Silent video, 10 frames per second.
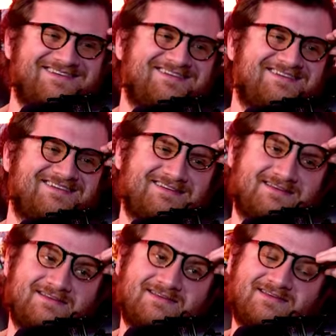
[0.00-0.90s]

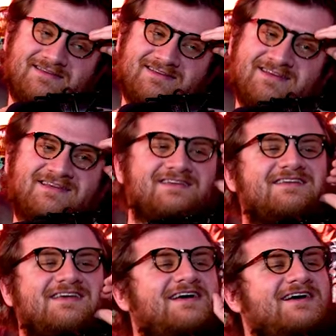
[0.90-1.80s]

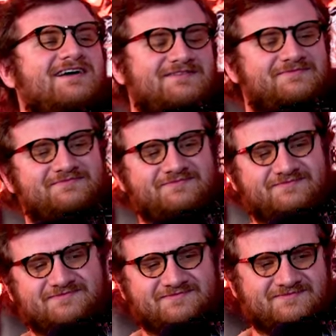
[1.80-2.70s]

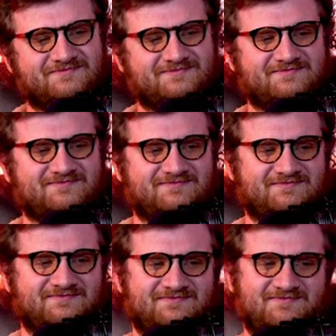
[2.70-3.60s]

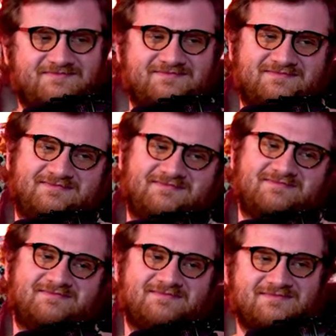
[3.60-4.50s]

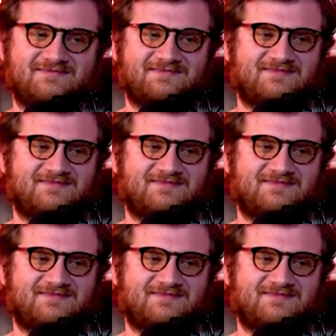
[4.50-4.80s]
[no speech]